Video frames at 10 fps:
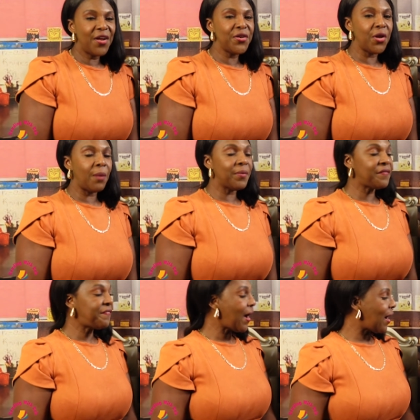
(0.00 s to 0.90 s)
Number
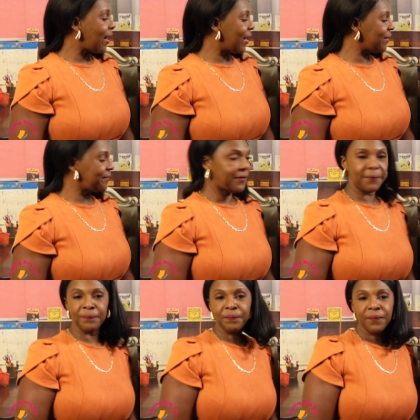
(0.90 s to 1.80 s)
5,
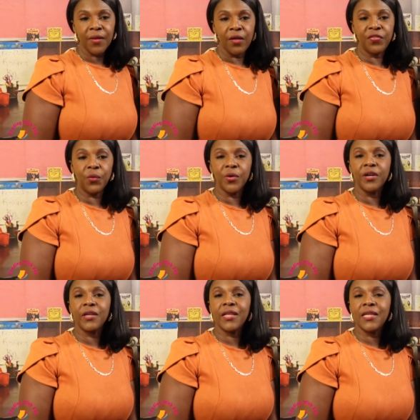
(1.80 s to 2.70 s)
the
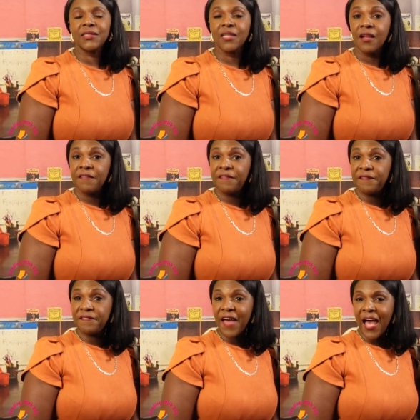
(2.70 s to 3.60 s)
word is
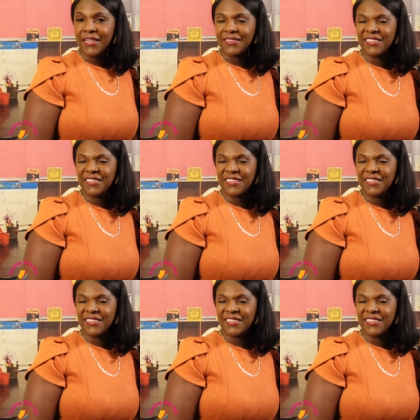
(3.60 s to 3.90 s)
fat.